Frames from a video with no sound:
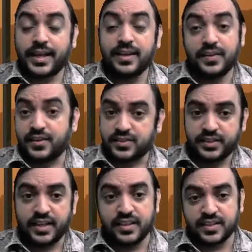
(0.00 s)
10 years.
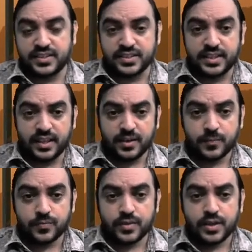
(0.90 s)
10 years is there.
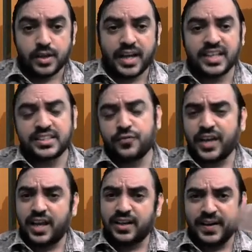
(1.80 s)
And instead of
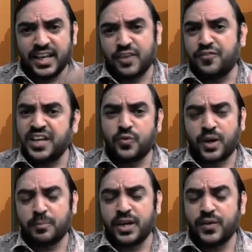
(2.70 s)
calculating every year
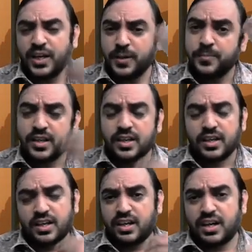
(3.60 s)
one by one,
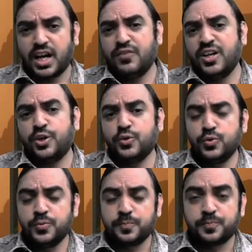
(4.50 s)
uh, I will do